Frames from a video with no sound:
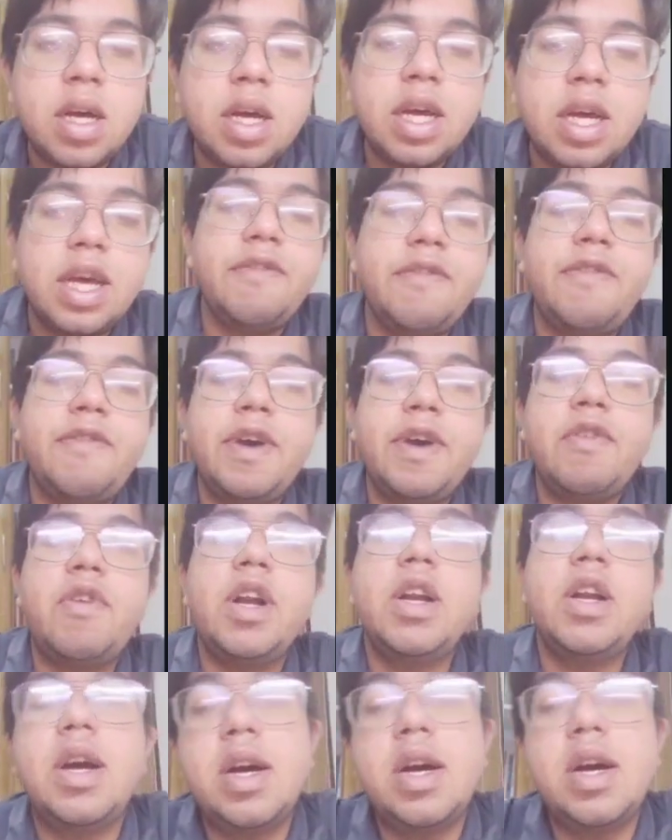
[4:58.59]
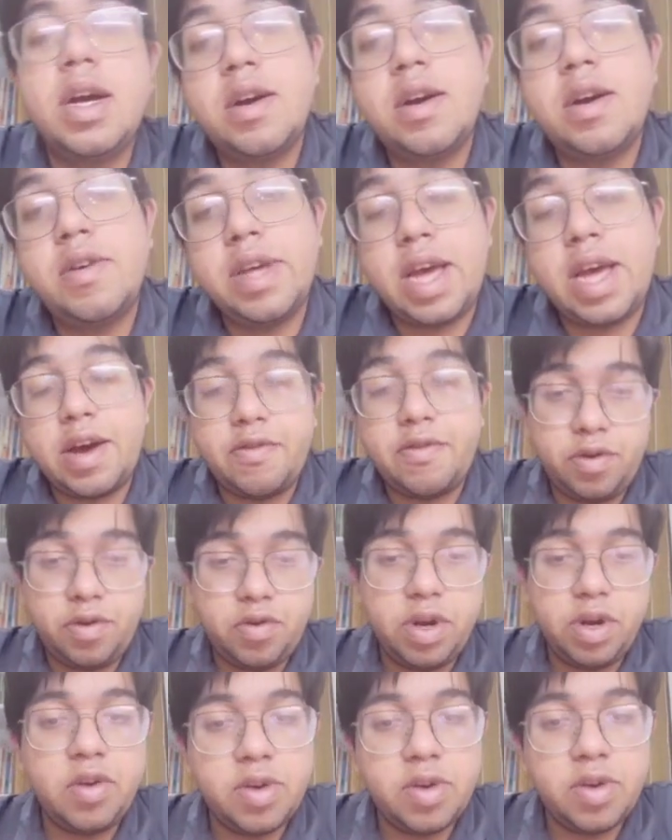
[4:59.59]
If I want, yeah,
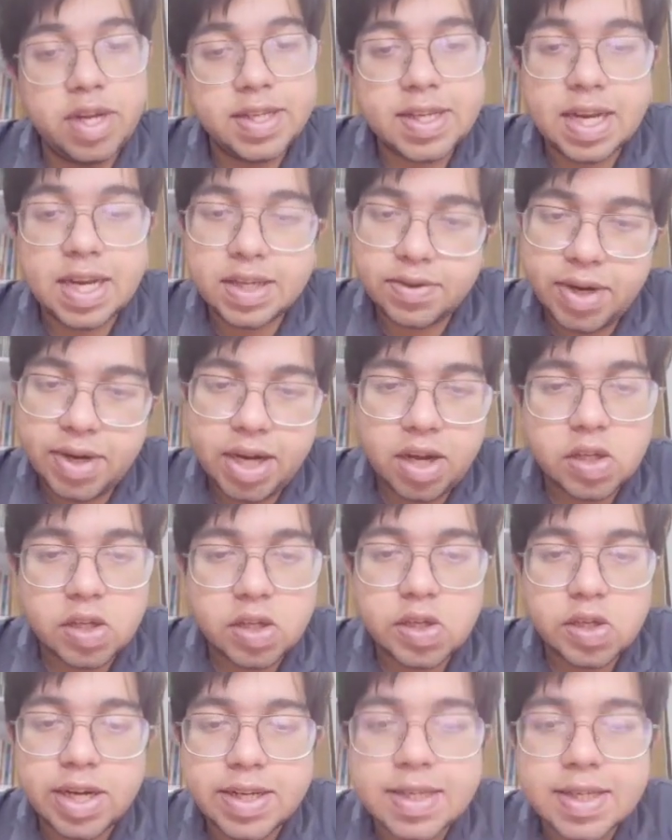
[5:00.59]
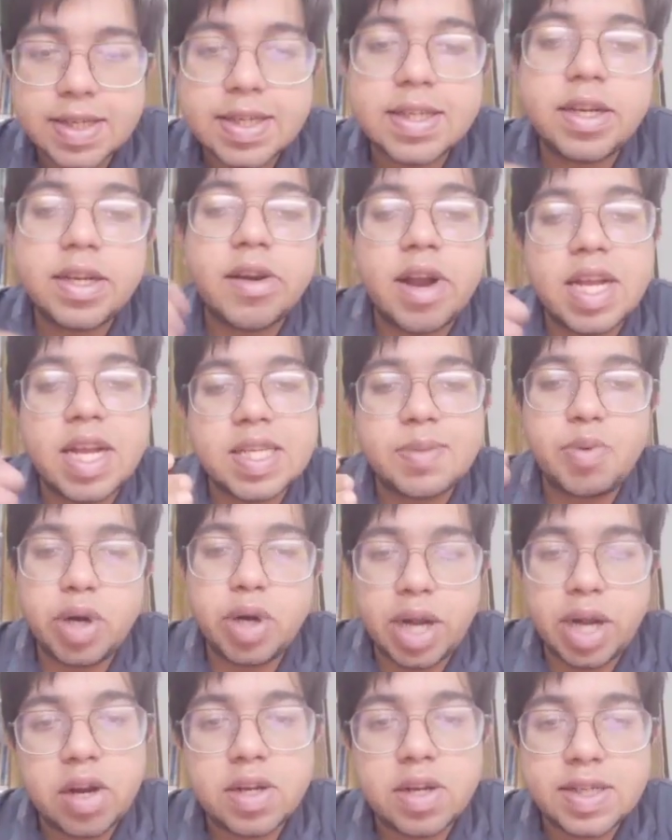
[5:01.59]
in today's class, we'll also discuss the transport
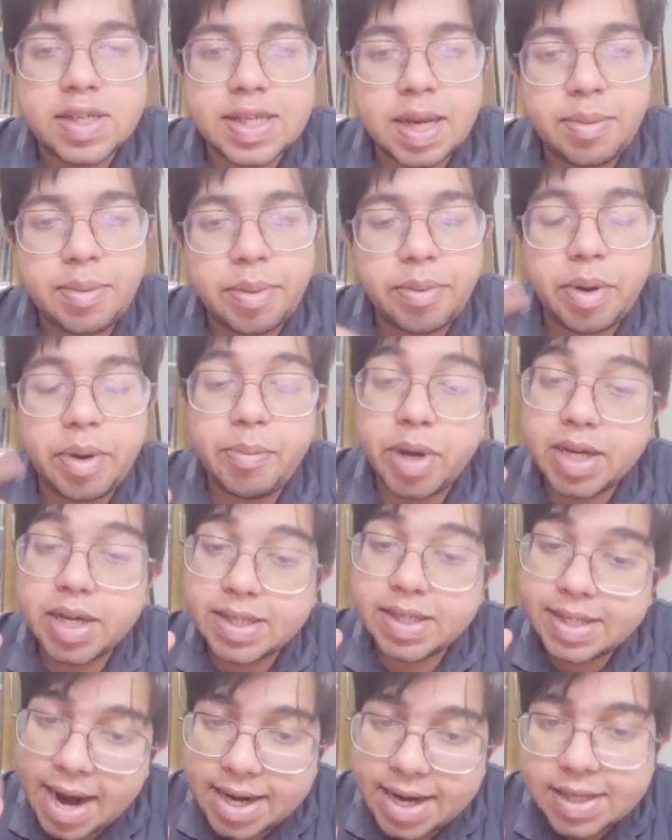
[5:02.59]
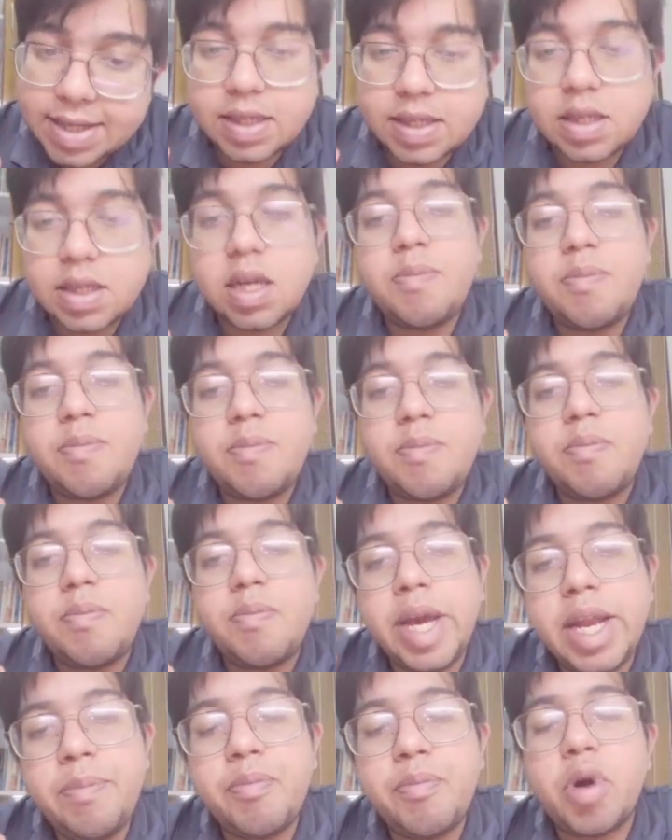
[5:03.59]
across cell membrane because that's the
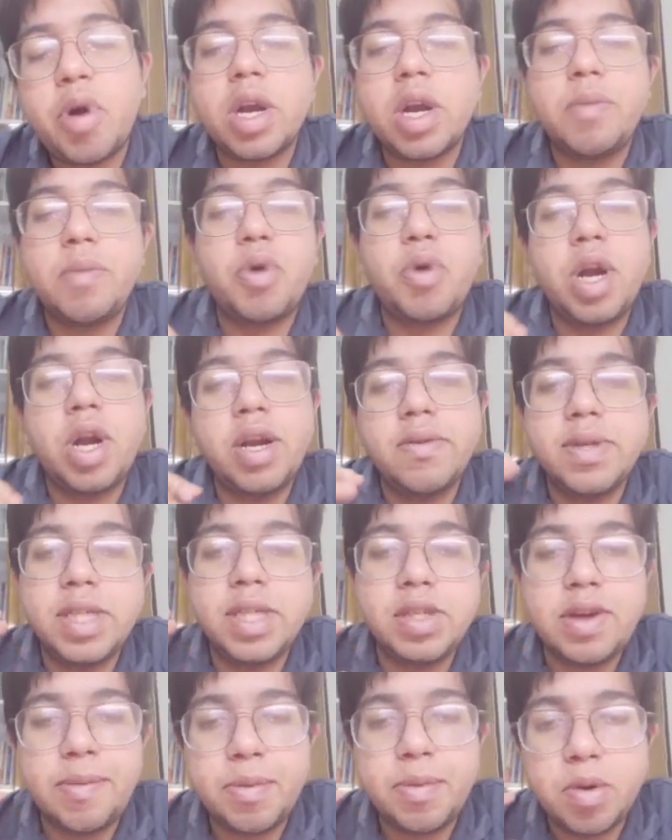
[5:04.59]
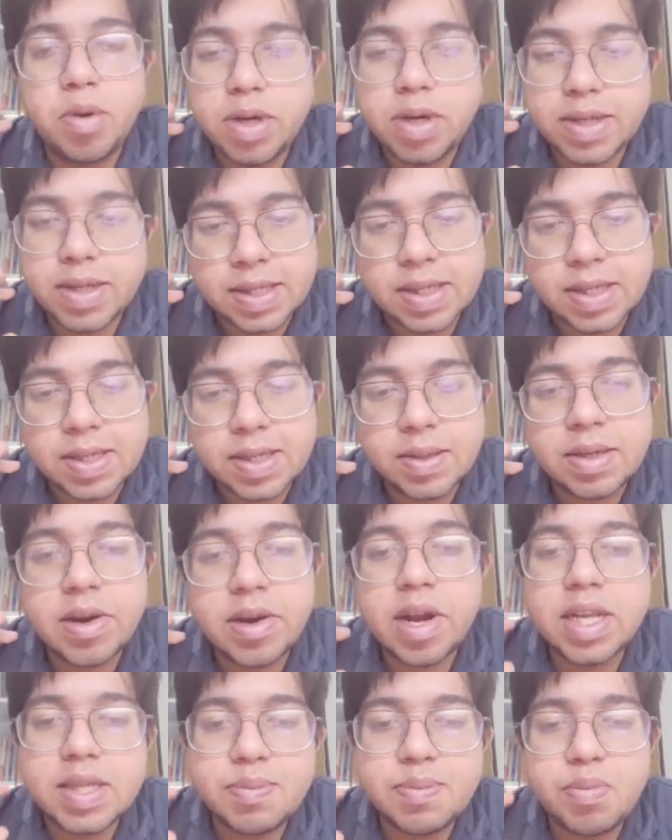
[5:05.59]
main important point which you have to discuss.
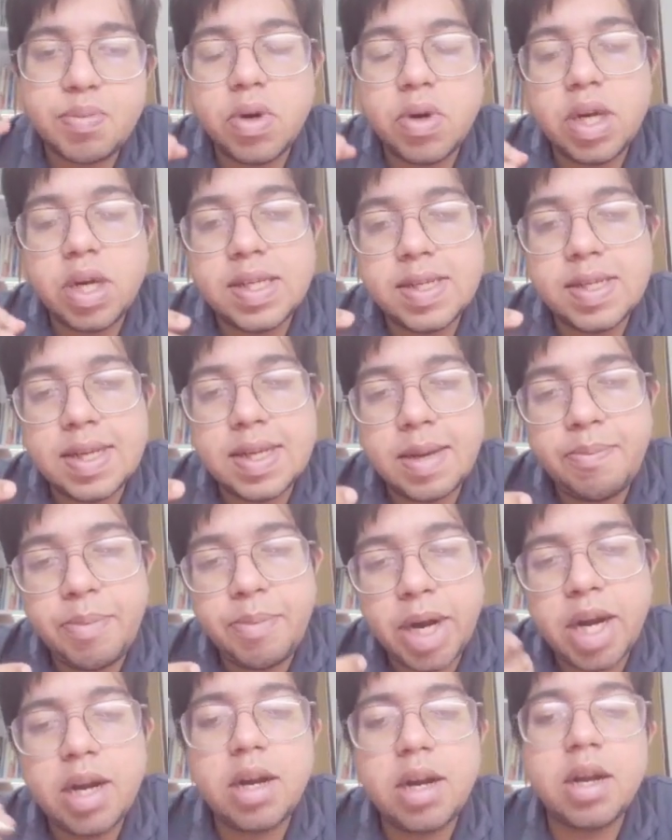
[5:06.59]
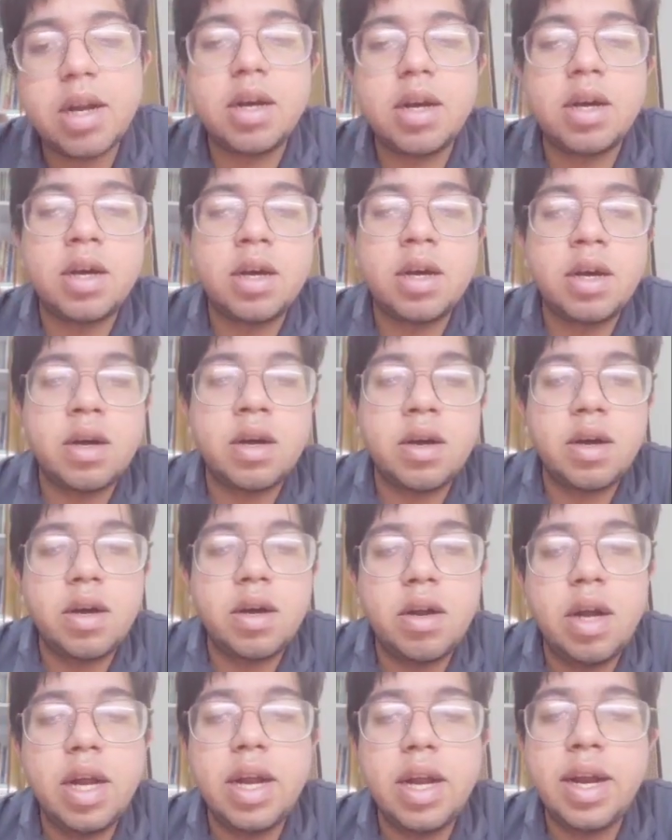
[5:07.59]
Transport is a bit
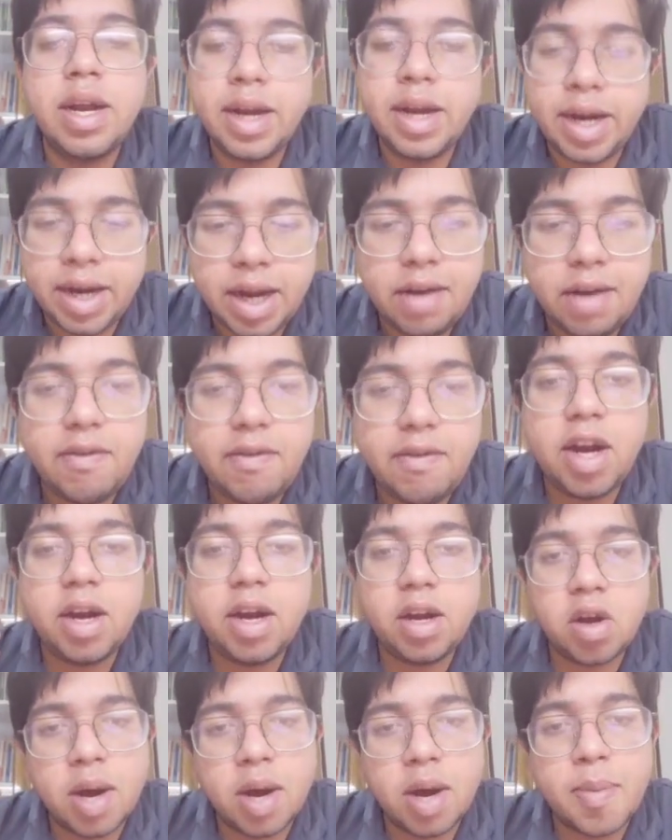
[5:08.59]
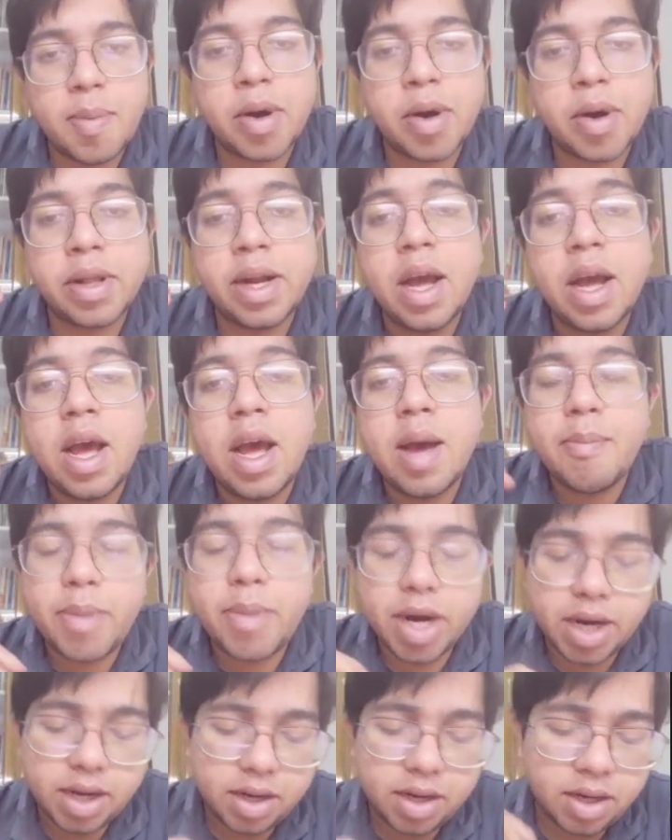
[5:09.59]
in detail, we'll talk about that. But
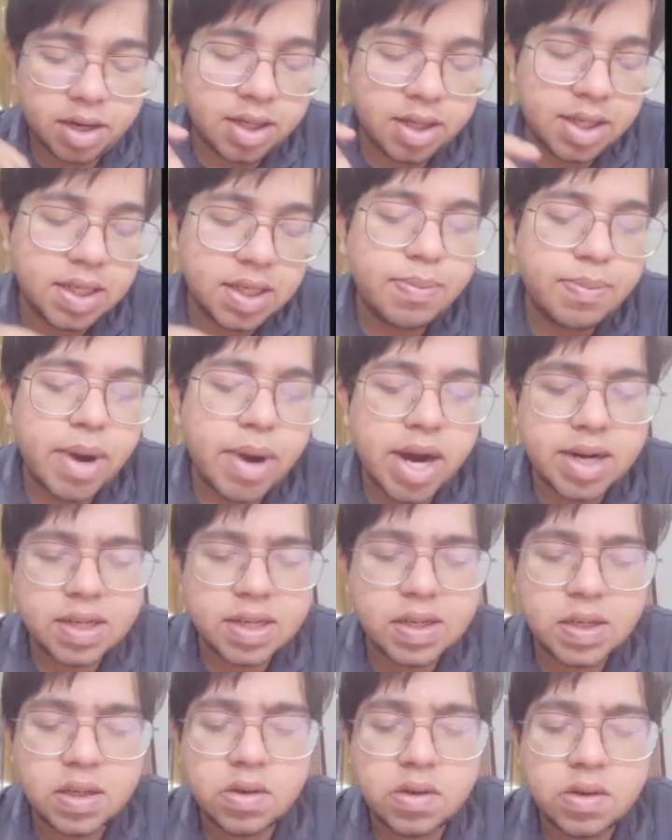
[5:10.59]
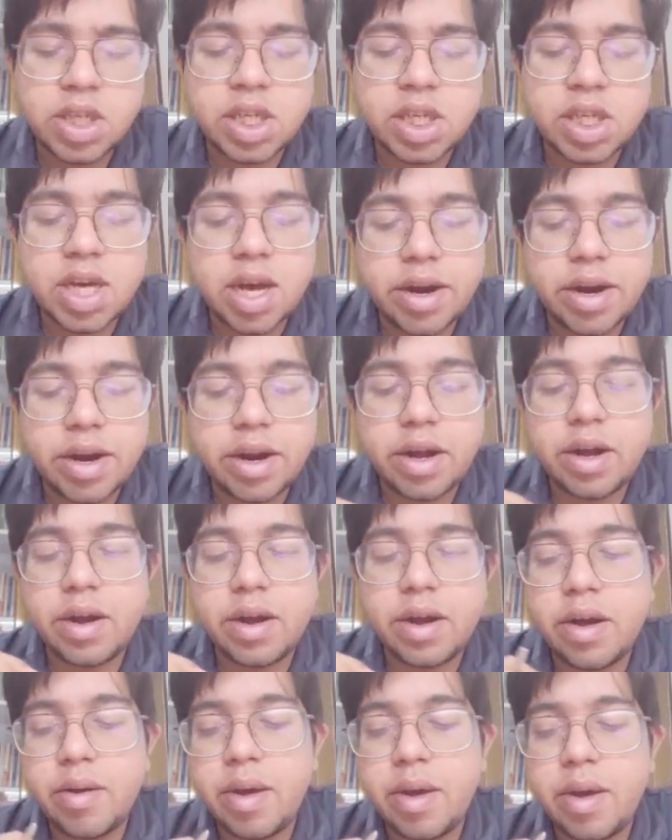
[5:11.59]
these parts, which
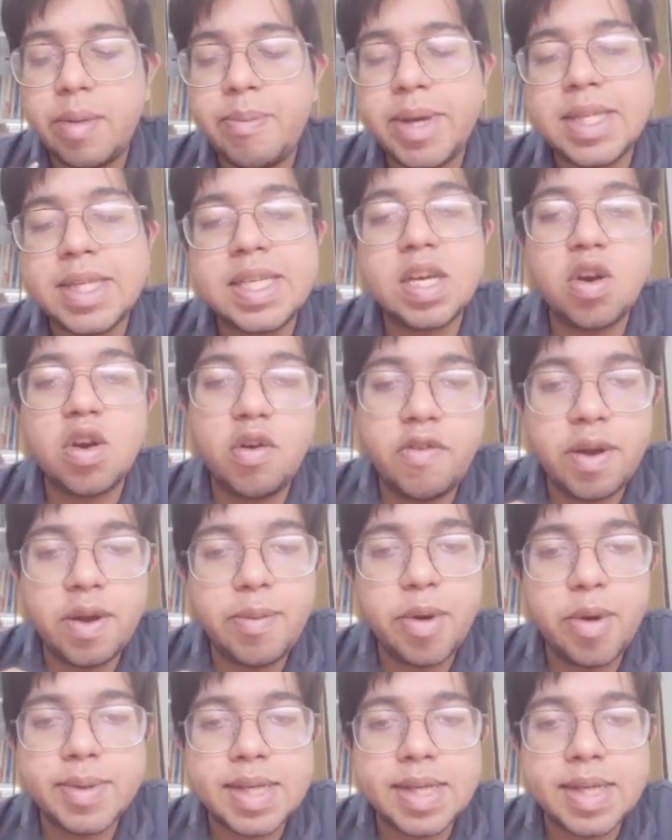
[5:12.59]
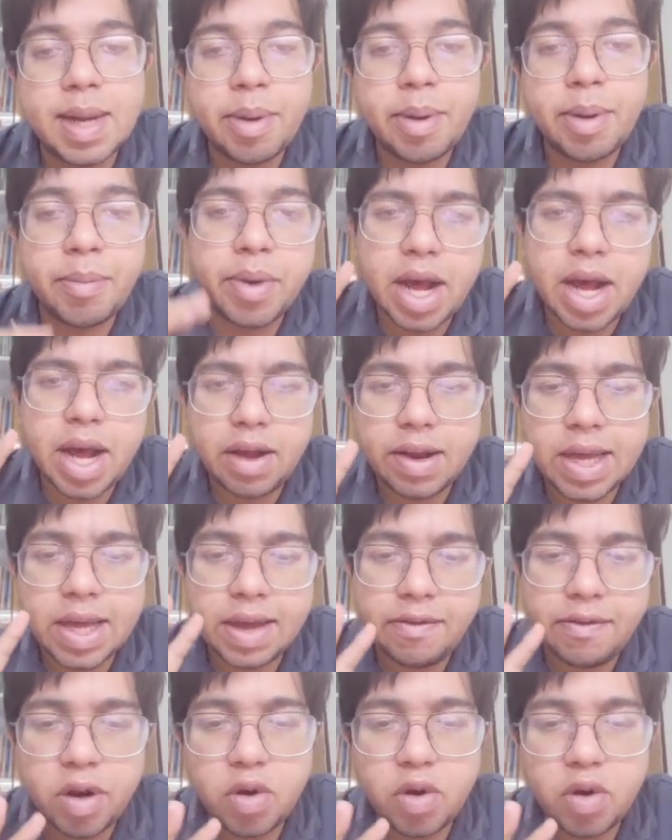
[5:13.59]
are a basic overview of cell membrane, I'll give
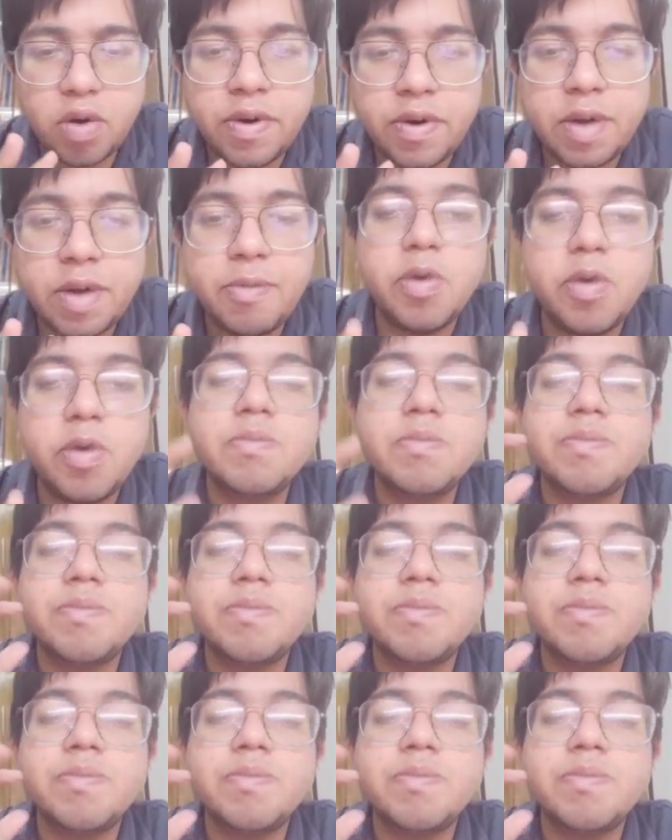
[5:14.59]
you an overview.